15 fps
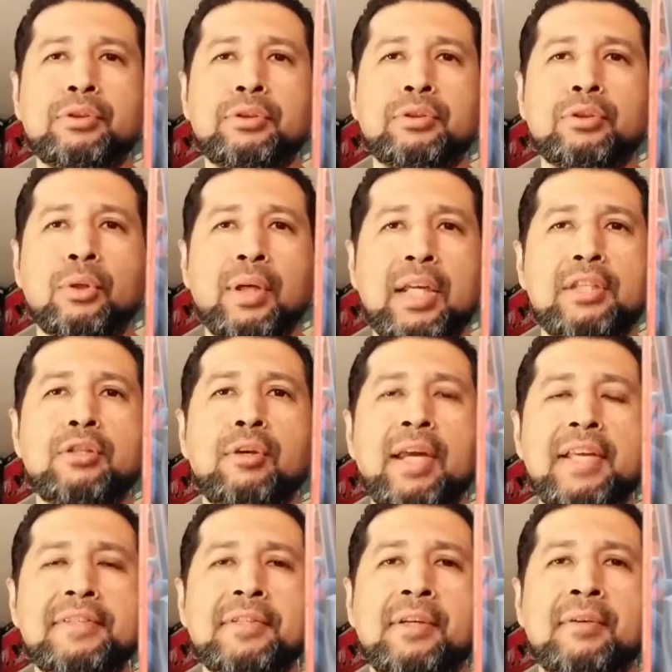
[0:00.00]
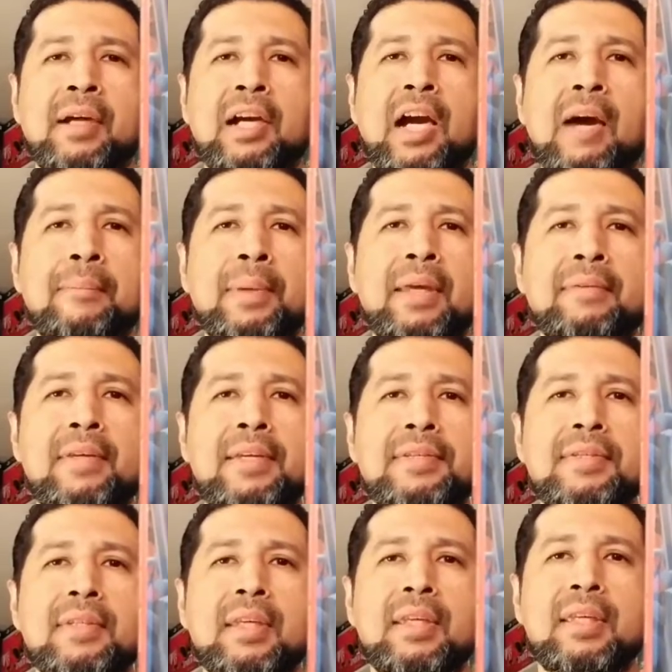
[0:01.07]
don't get your hands on a copy of
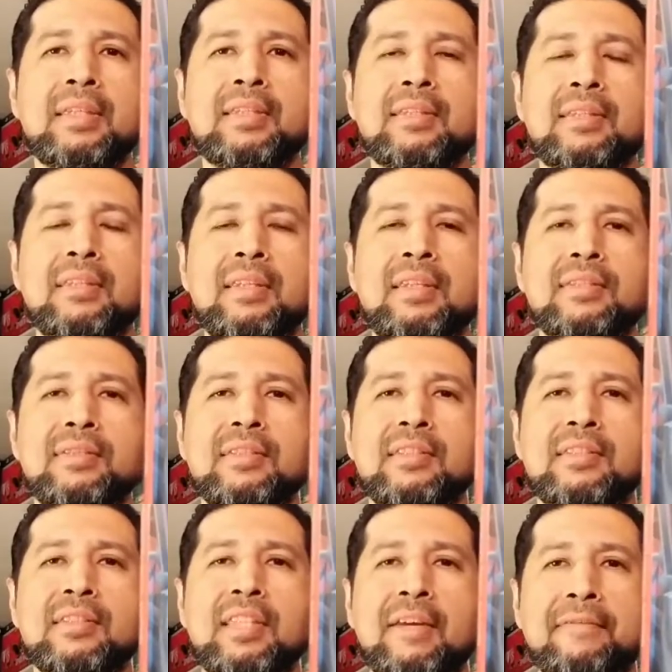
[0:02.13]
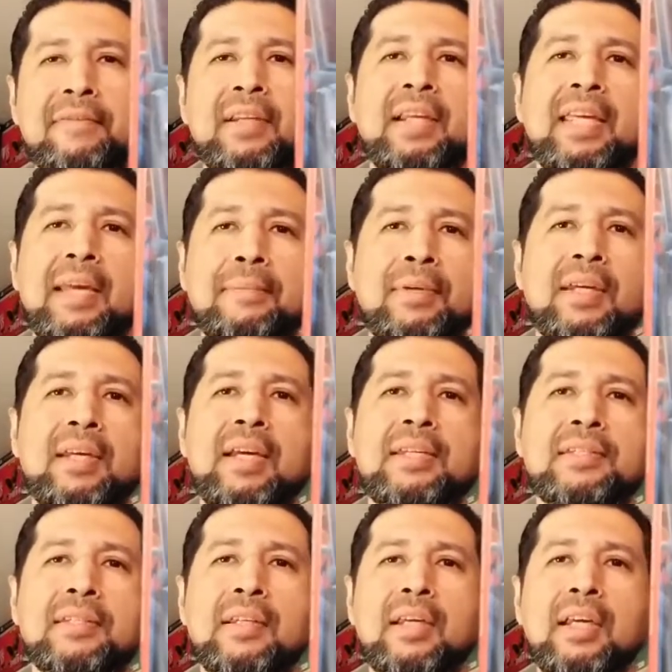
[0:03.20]
this, it's definitely a game you
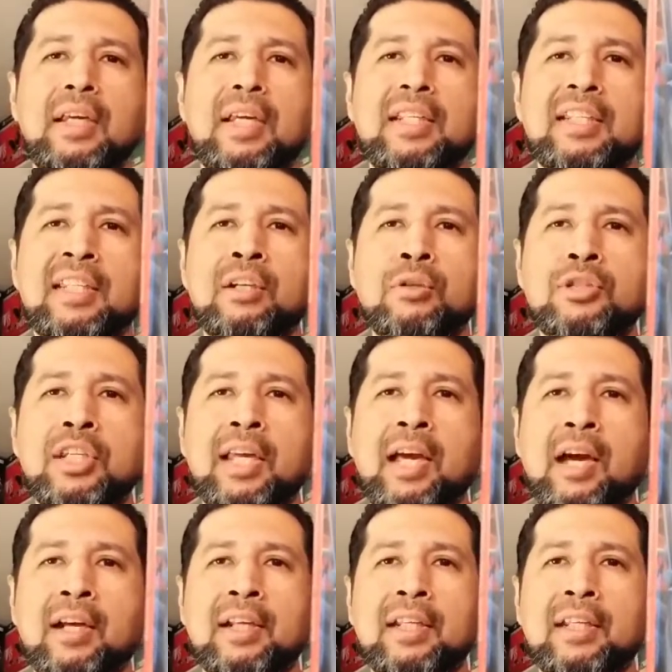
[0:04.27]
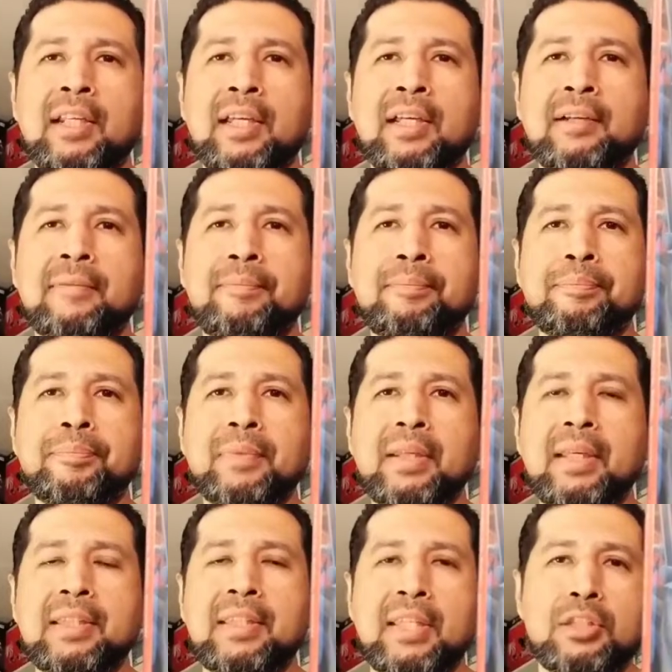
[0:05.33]
guys need to check out in
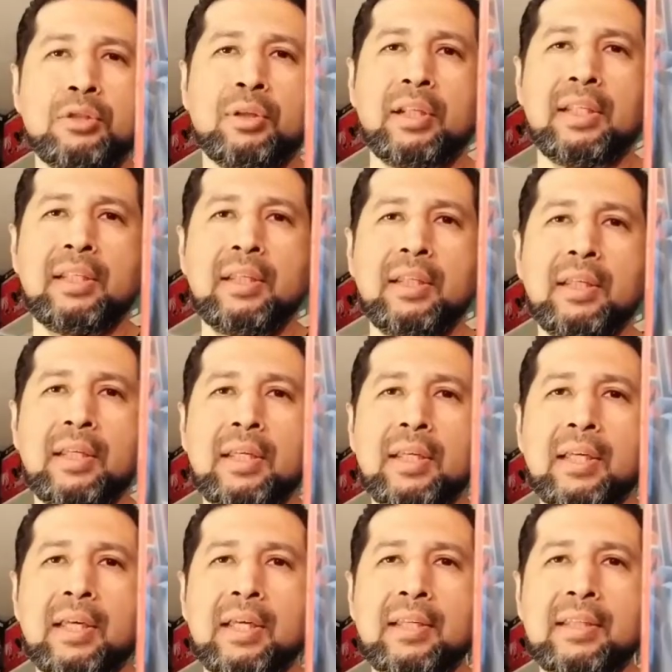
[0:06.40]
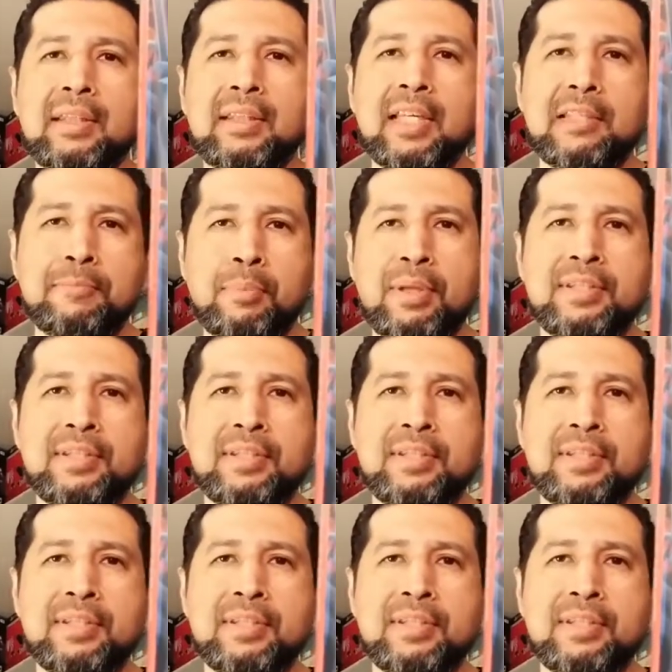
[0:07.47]
digitally, and that's